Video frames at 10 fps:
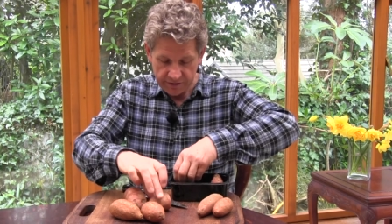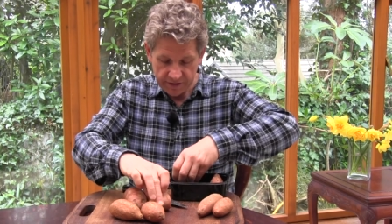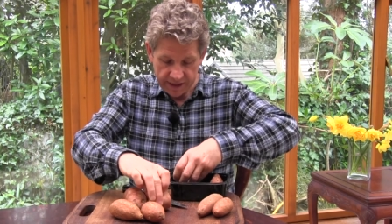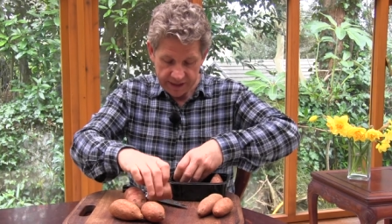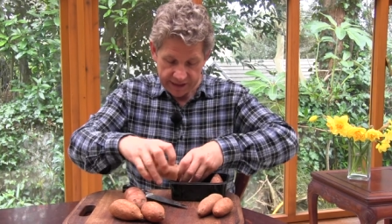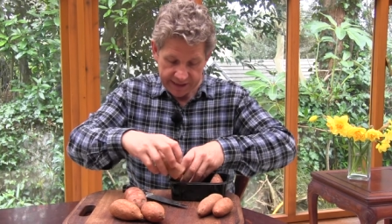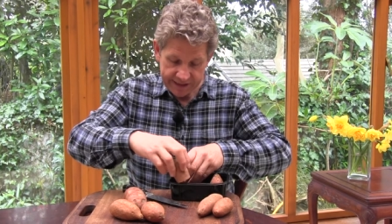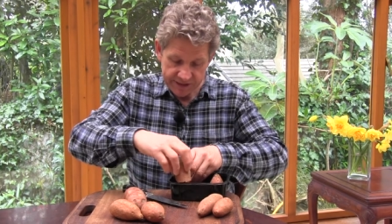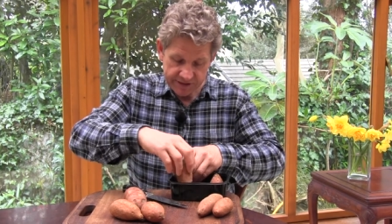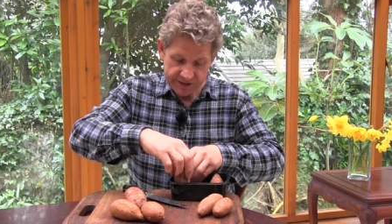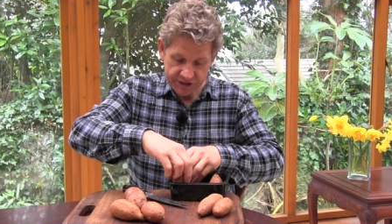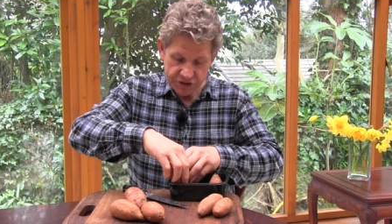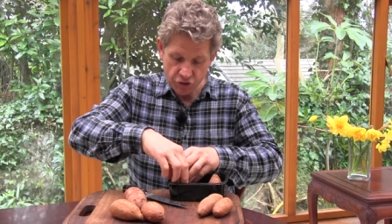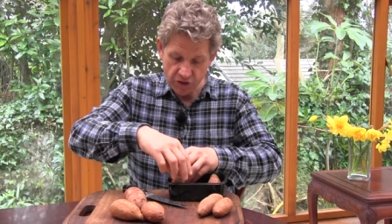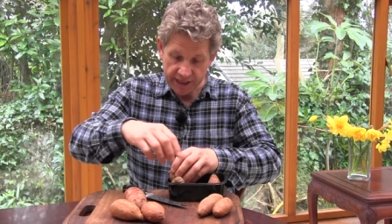and then into
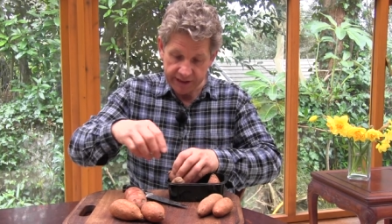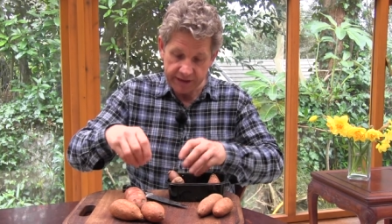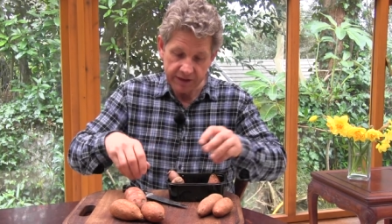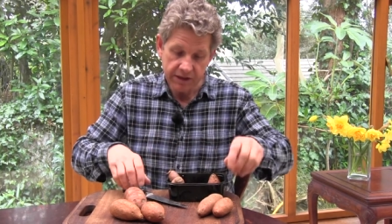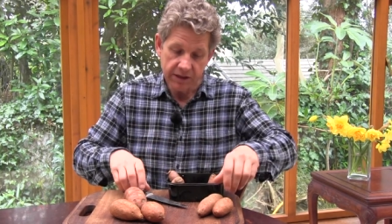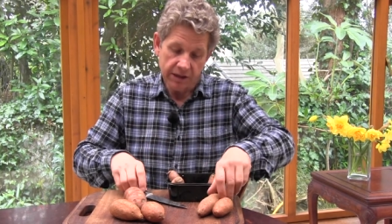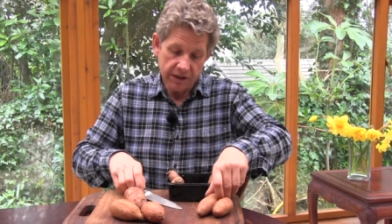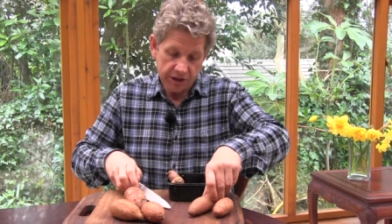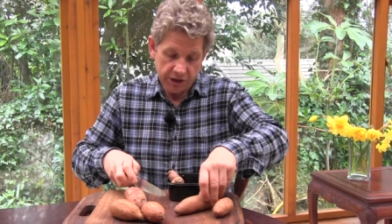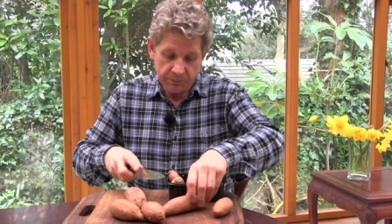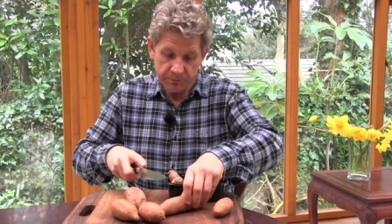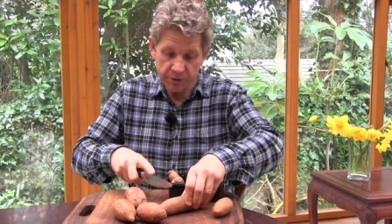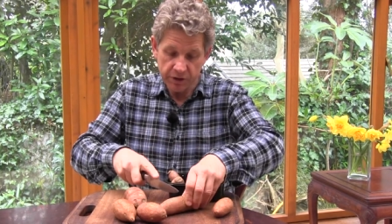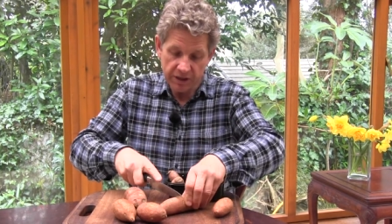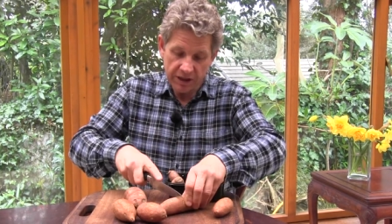this tray you
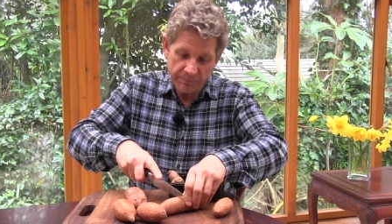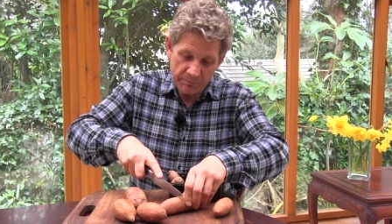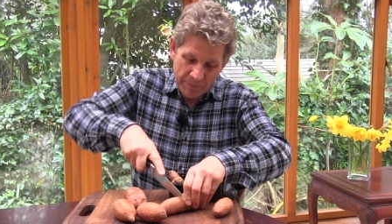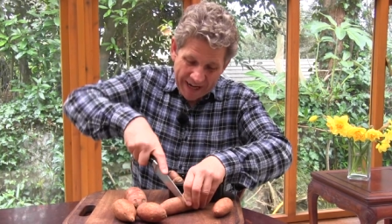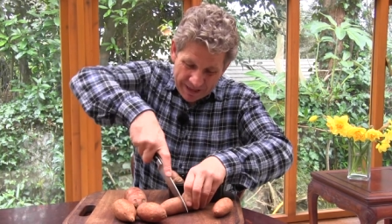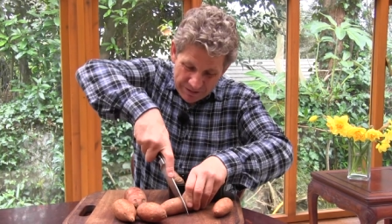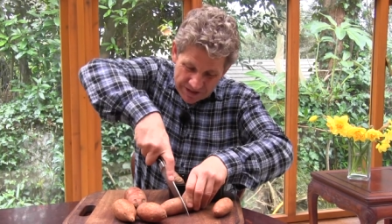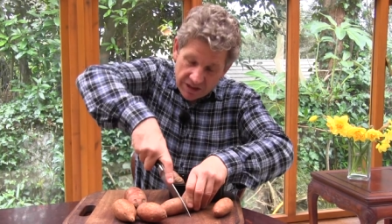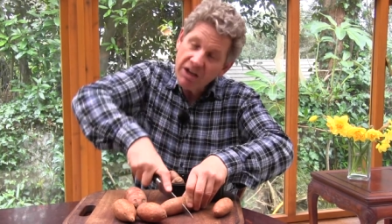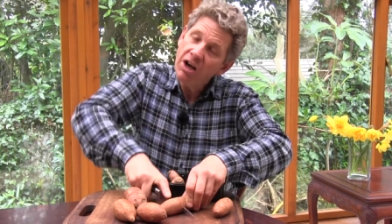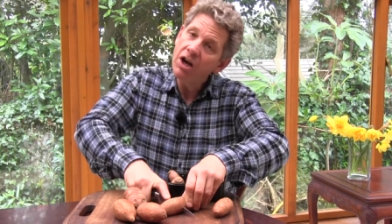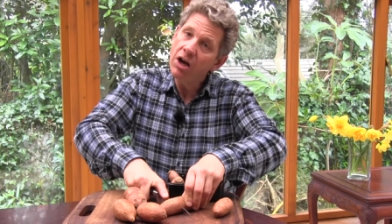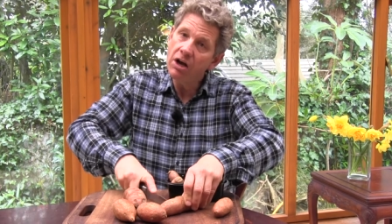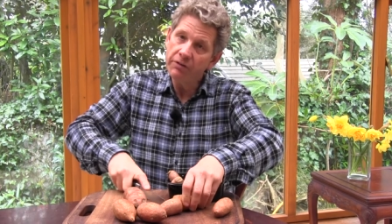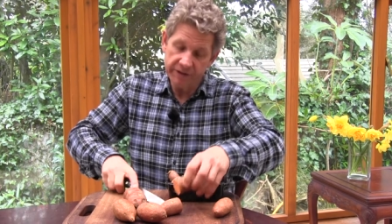put about
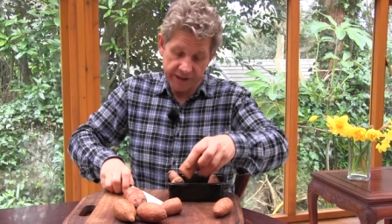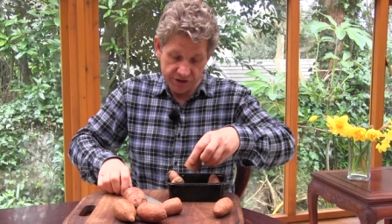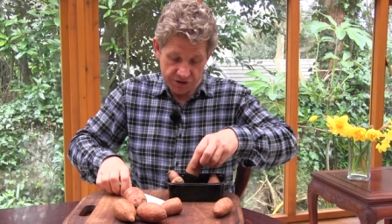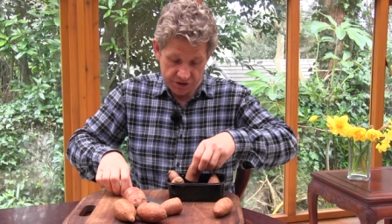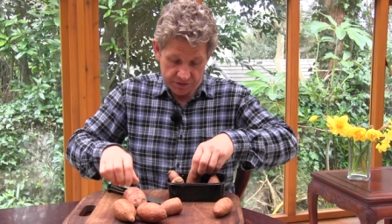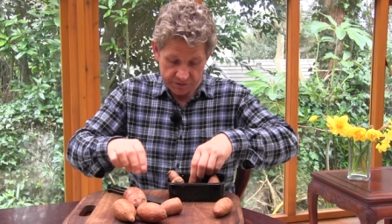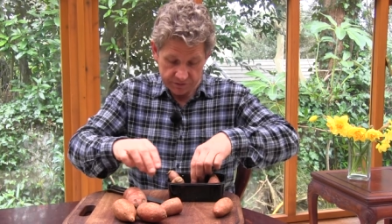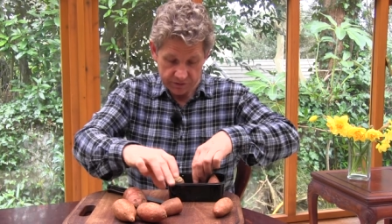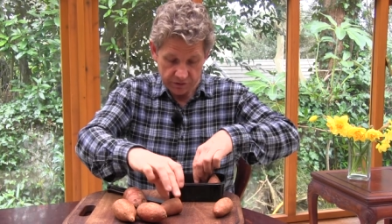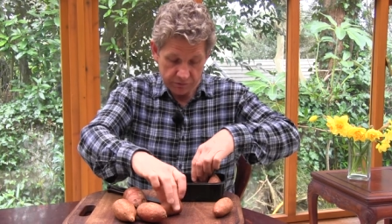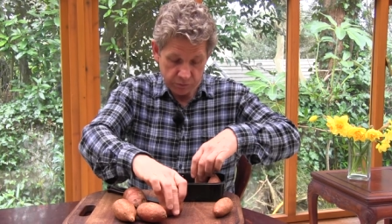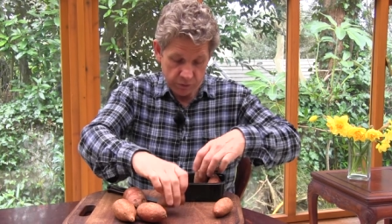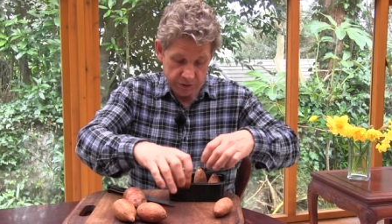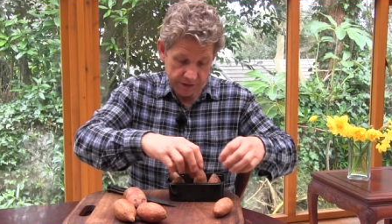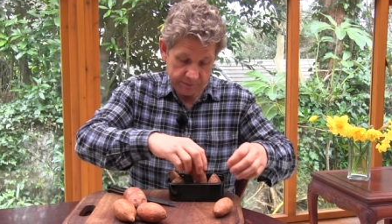half an inch of
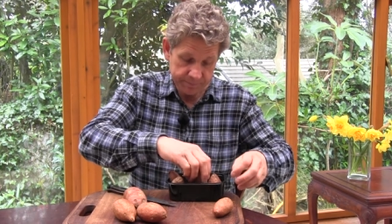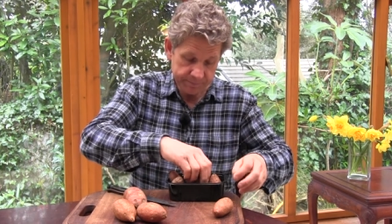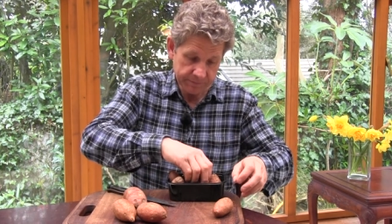water